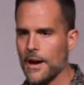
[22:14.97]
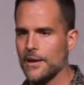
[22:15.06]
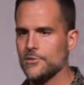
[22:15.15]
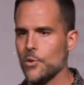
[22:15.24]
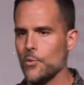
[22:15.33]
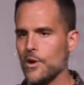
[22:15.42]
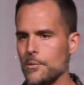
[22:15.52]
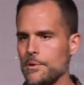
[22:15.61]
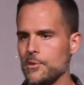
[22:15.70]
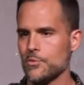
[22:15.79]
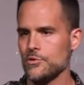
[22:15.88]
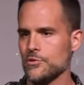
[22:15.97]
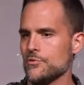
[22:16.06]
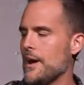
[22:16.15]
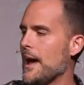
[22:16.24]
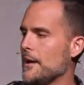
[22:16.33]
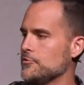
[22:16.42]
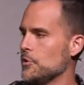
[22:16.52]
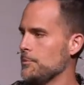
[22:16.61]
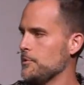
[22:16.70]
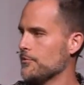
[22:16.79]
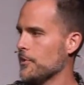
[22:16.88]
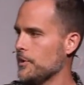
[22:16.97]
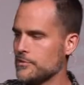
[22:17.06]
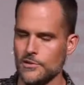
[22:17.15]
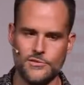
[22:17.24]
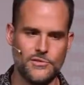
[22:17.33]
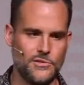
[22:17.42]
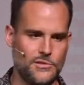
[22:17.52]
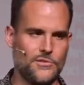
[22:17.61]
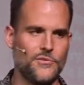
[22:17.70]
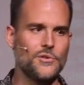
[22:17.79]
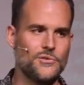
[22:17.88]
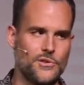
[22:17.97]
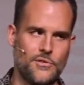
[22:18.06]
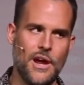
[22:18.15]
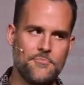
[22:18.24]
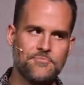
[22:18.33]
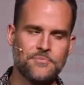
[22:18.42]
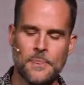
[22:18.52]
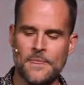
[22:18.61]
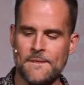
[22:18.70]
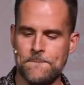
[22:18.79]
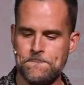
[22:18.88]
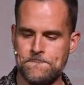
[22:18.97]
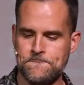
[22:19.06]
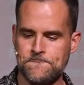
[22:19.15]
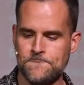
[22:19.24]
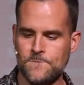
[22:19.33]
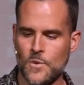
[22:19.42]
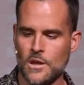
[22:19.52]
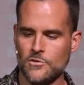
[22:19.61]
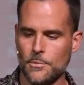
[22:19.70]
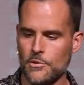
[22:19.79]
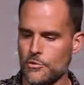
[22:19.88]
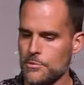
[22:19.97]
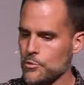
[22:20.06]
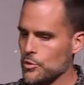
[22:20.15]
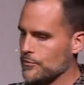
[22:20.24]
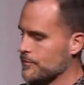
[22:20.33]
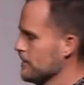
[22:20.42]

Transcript: I don't want to be where you're at. Show me your friends and I'll show you your future, right? So I'm going to remove